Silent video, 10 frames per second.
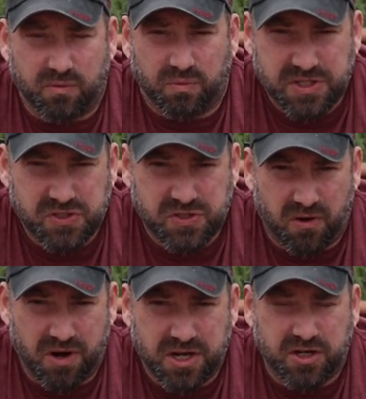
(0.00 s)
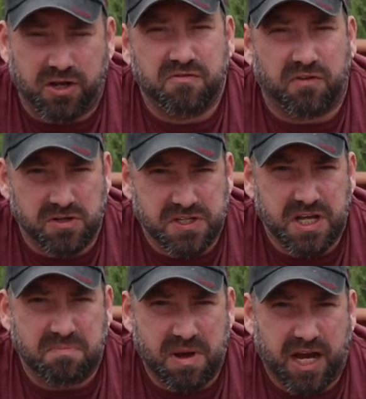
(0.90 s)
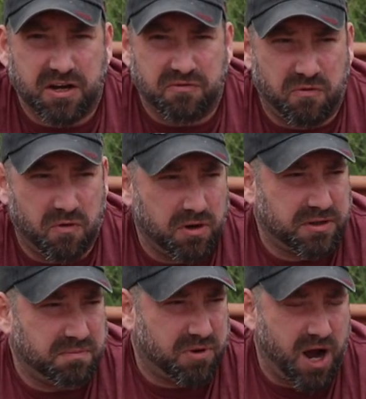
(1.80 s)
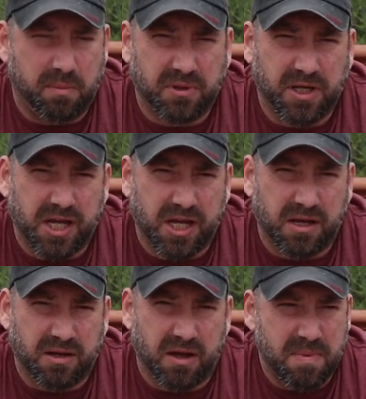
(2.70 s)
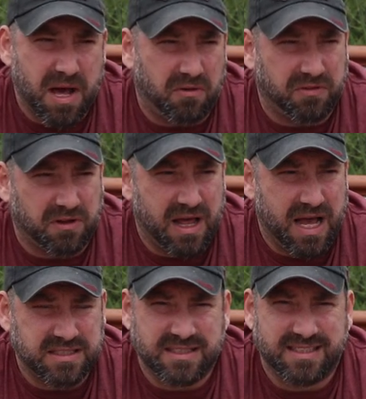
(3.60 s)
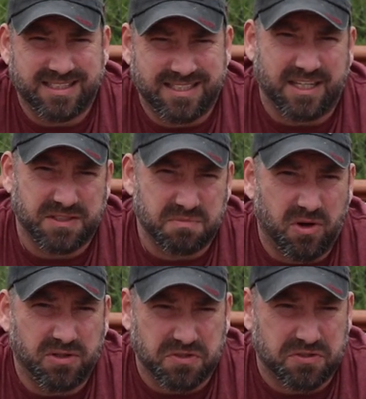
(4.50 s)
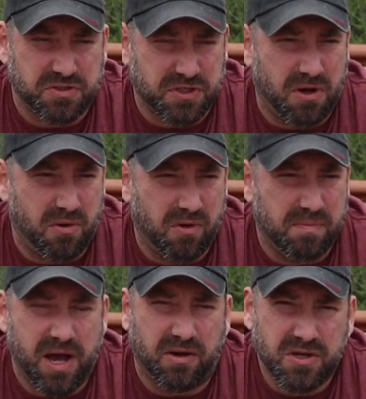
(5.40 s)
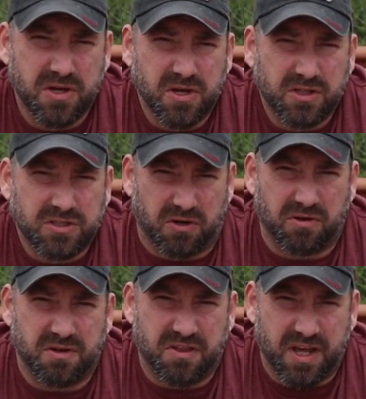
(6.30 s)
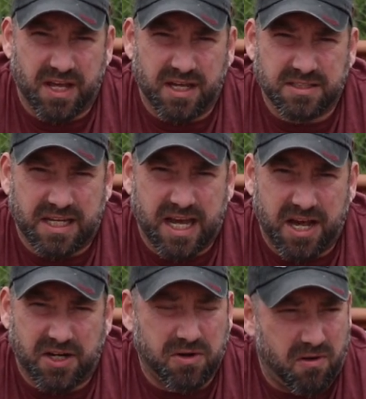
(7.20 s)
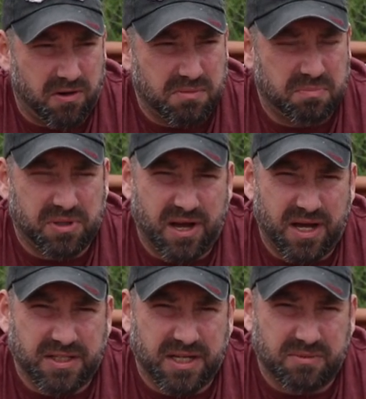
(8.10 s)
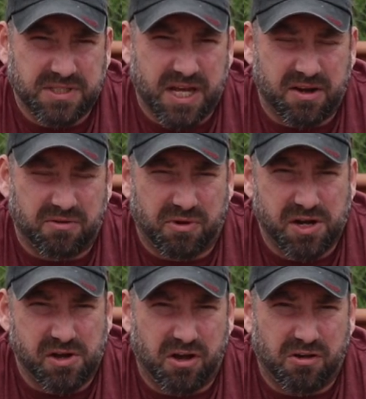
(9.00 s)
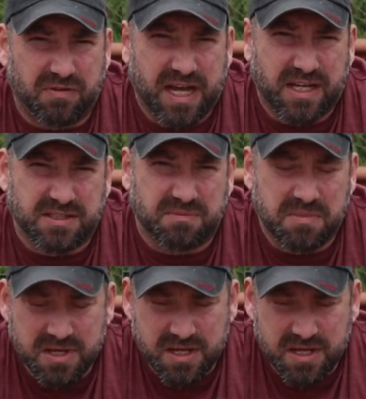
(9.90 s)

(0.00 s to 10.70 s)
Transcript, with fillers: we started conversing back and forth probably about the last six months or so about certain things. He had a garden plot that he was getting rid of. He had some